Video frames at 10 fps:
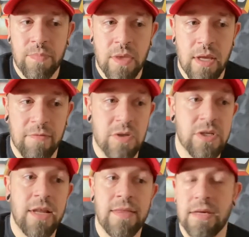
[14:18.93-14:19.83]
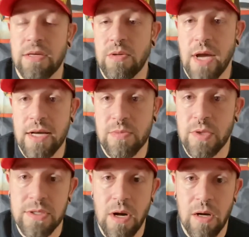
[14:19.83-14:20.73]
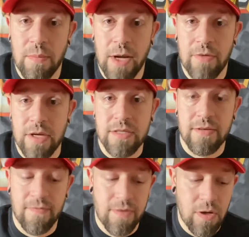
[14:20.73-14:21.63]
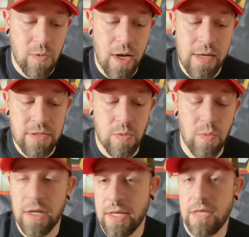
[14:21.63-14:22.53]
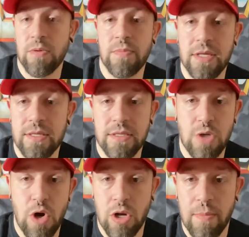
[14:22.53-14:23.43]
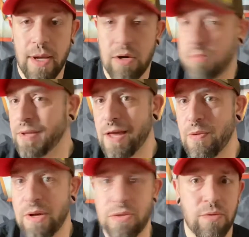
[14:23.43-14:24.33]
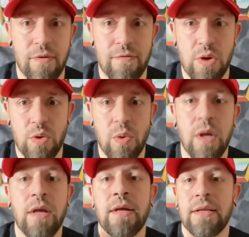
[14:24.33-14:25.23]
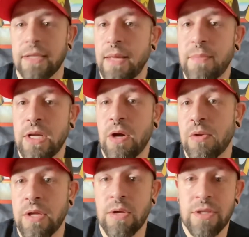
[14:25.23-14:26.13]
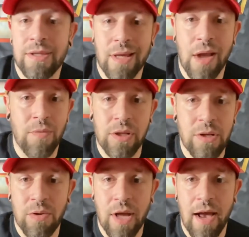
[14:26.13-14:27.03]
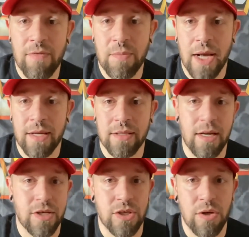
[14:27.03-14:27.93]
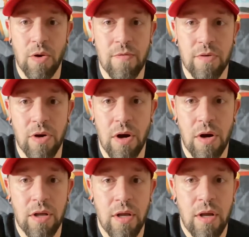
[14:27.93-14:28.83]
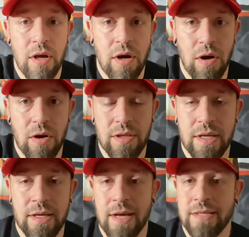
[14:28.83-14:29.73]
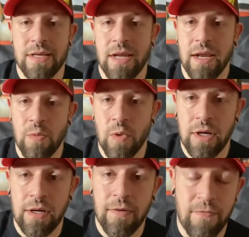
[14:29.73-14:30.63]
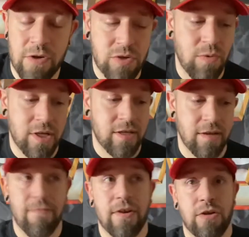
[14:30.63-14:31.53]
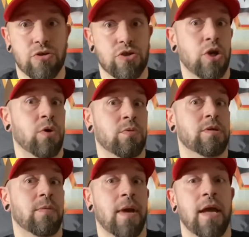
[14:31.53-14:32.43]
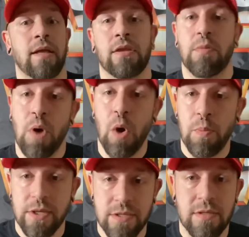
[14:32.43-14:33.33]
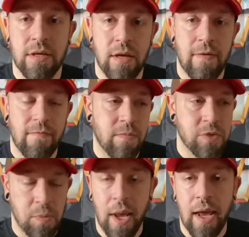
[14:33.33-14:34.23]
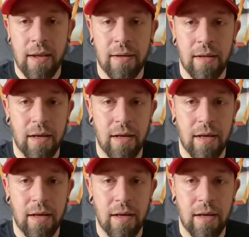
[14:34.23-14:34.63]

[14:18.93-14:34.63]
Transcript: If there's anything you guys want to talk about wrestling figure-wise, or want to hear me talk about or play with or review, let me know. The only thing I really don't have in my collection overall are the 1981 first wrestling figures known to man, the Popies from Japan.